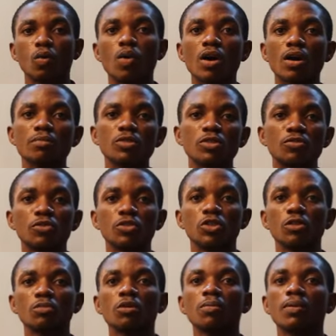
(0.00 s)
Welcome to
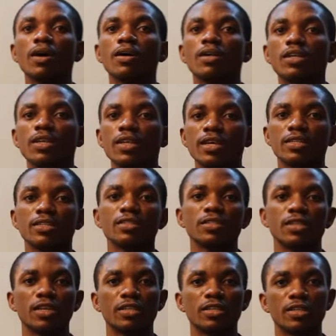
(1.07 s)
Fusion Mobile e-learning
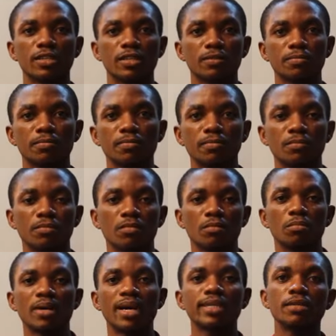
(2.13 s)
clinic.
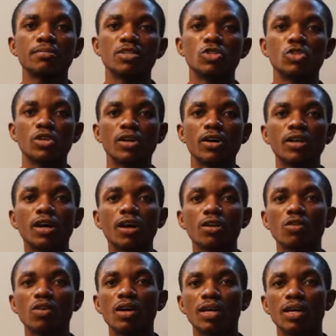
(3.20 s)
My name is
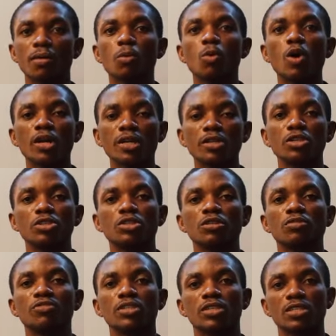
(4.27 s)
Sonyola Oluwa and I'll be walking you through
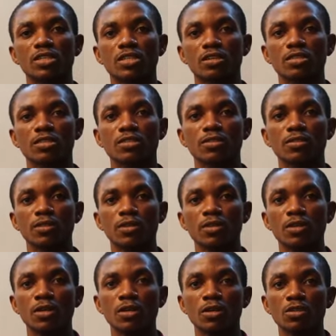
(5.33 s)
the physics course.
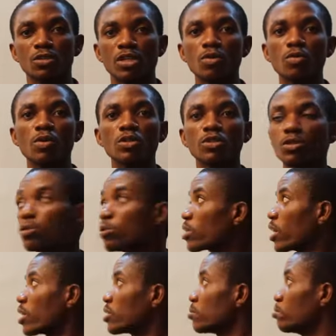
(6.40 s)
Today we want to
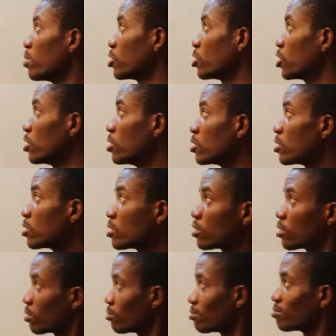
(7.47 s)
look at
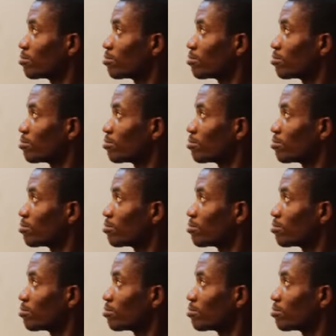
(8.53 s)
machines.